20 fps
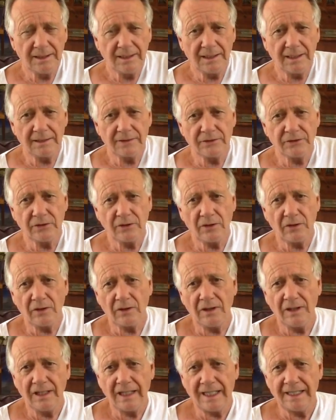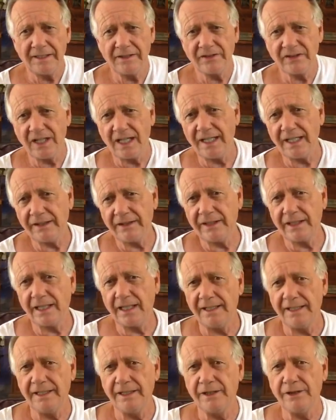And so I decided that
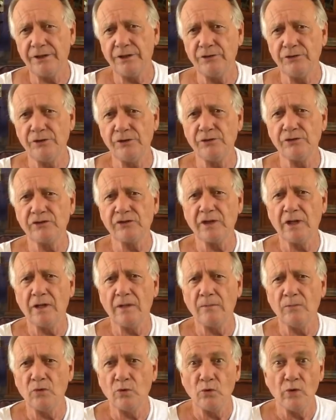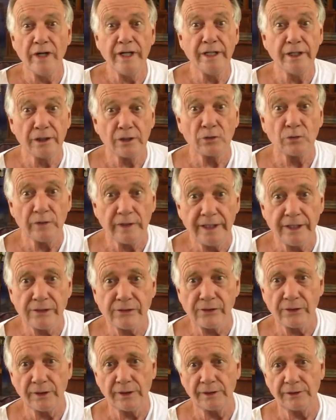I needed to do some real
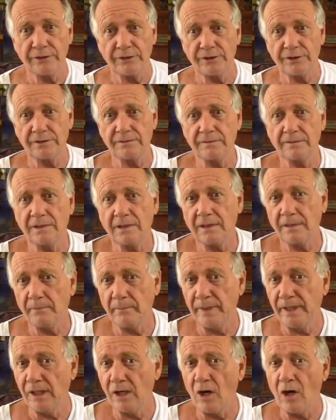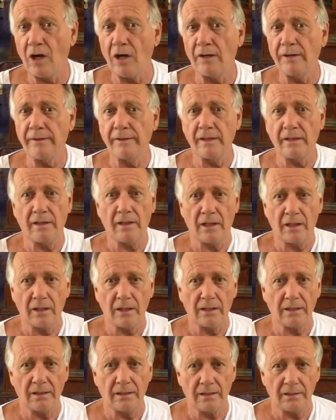research beyond
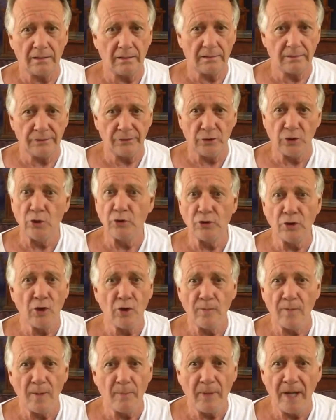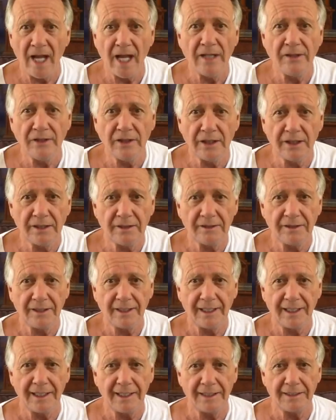YouTube opinion
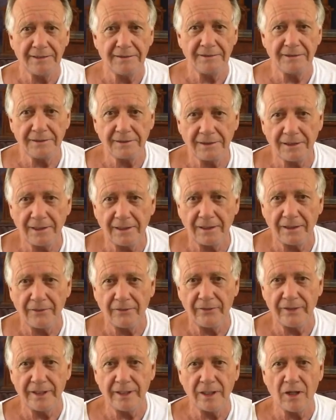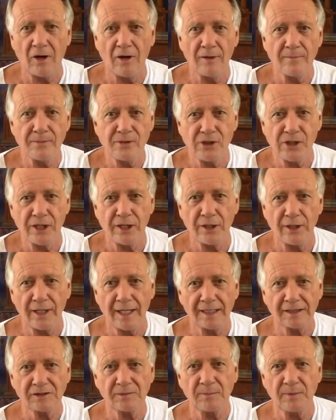and the armchair
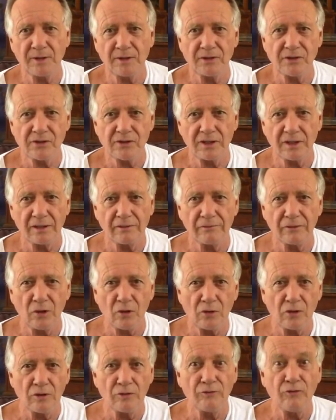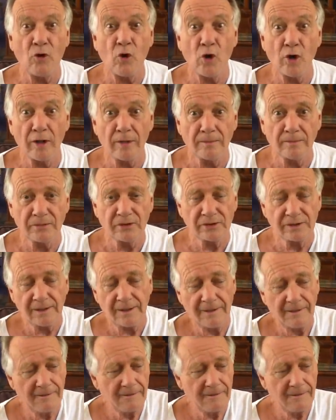experts of local forums.